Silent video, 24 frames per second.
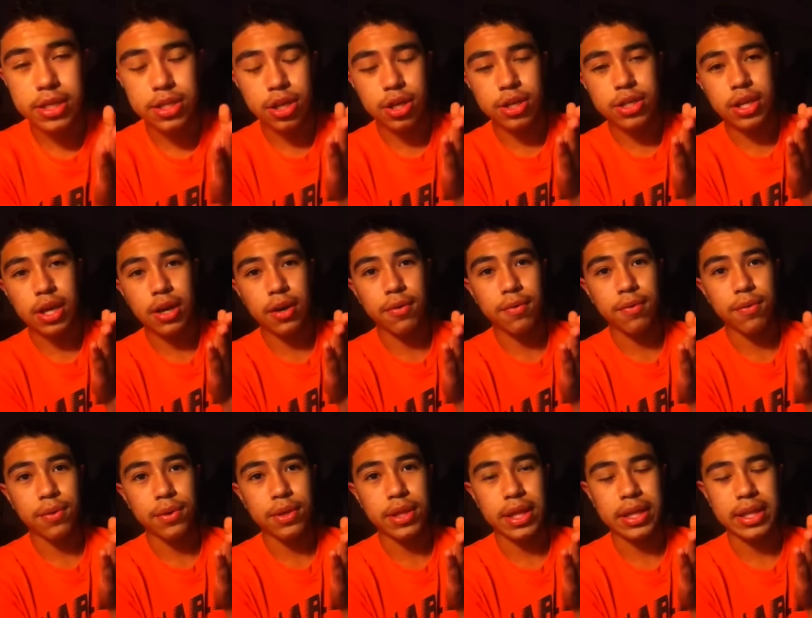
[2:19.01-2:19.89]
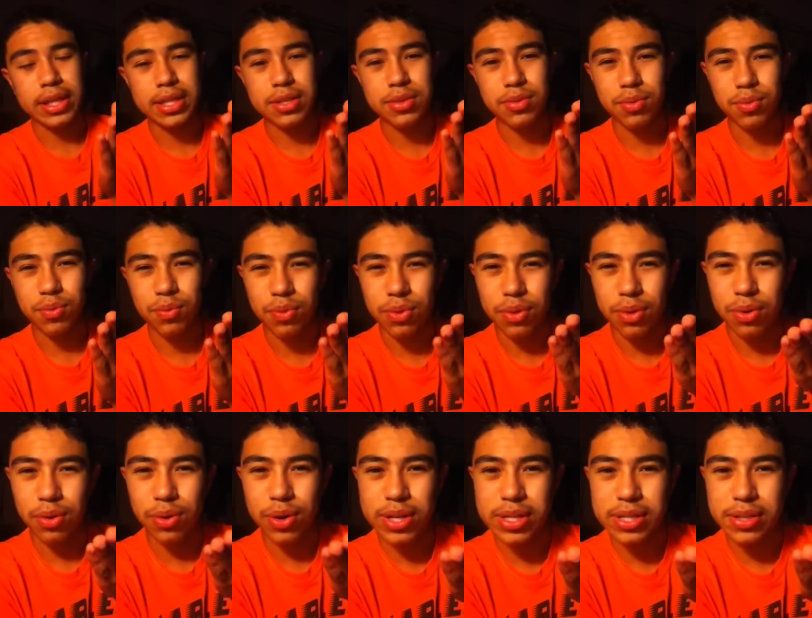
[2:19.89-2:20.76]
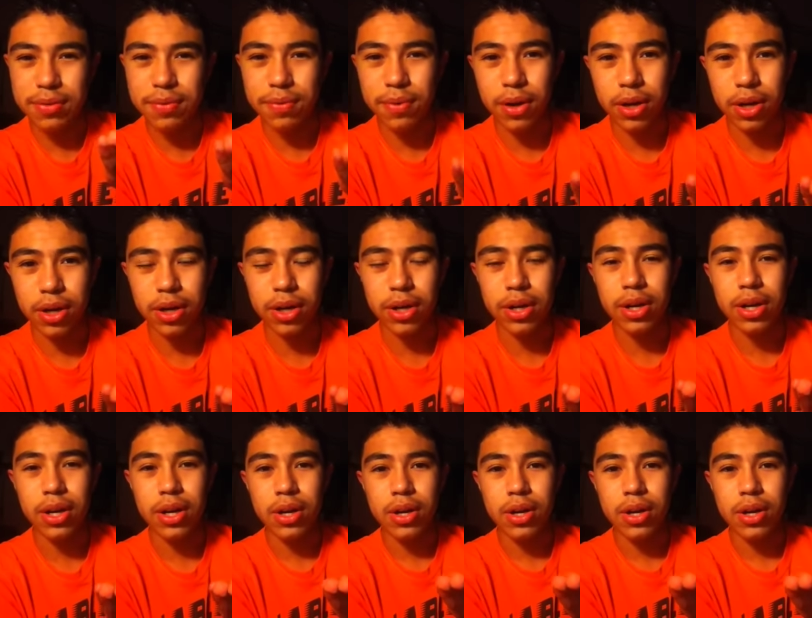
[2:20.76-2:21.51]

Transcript: starts off with like this crazy fucker